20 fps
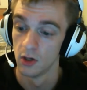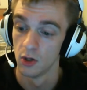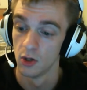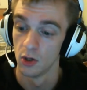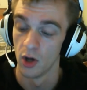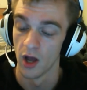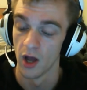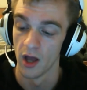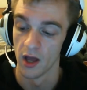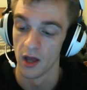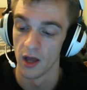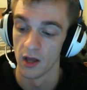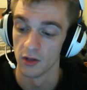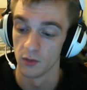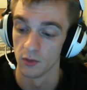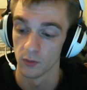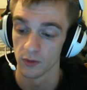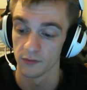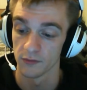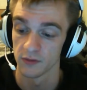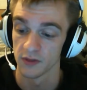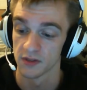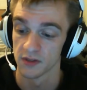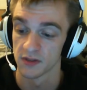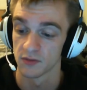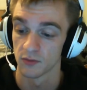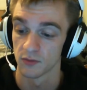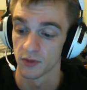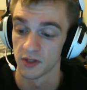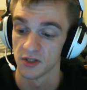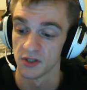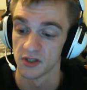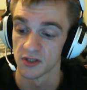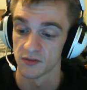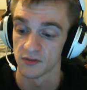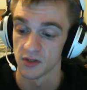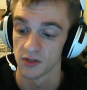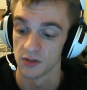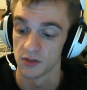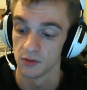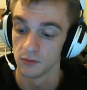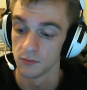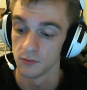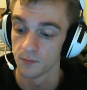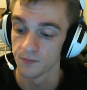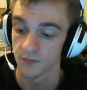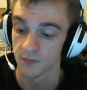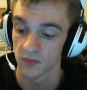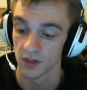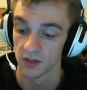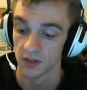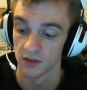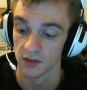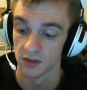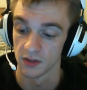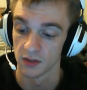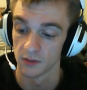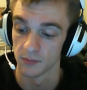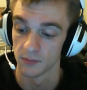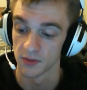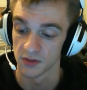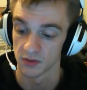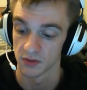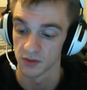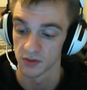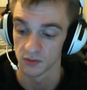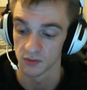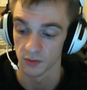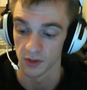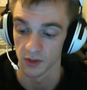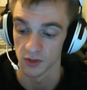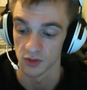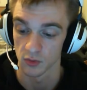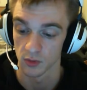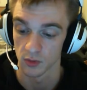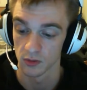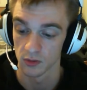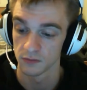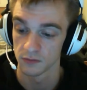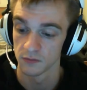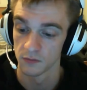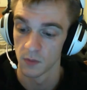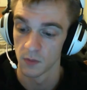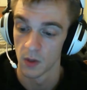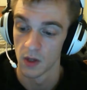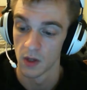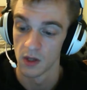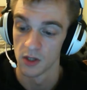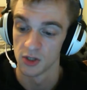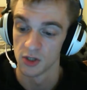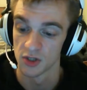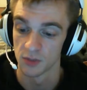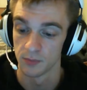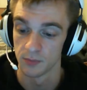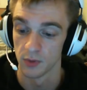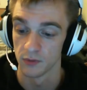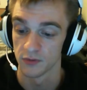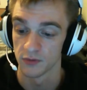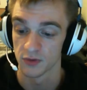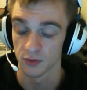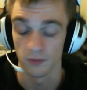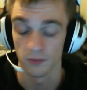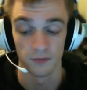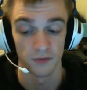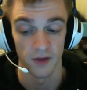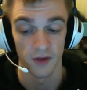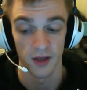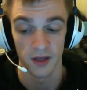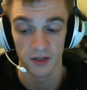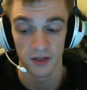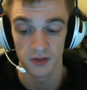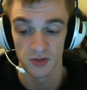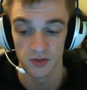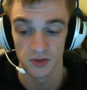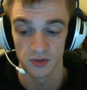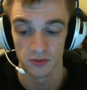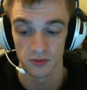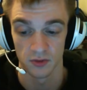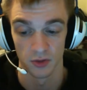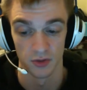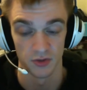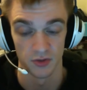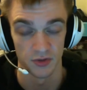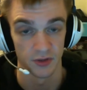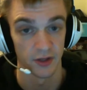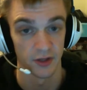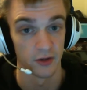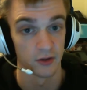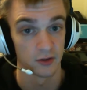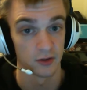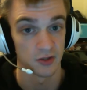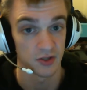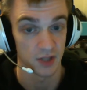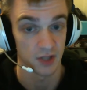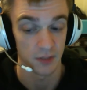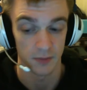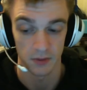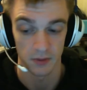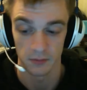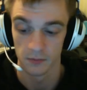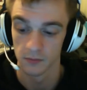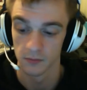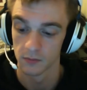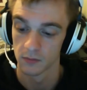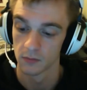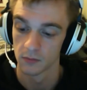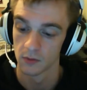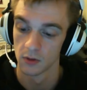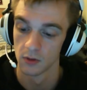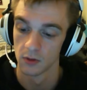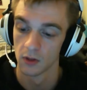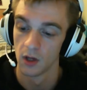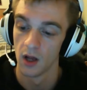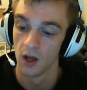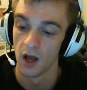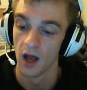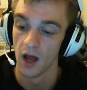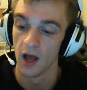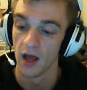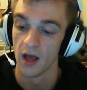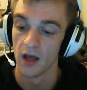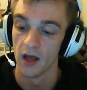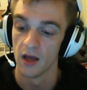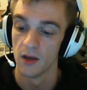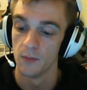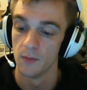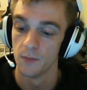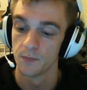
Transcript: the rifle is range 72 and the pistol is range 12. It's both strength X because they are a sniper, and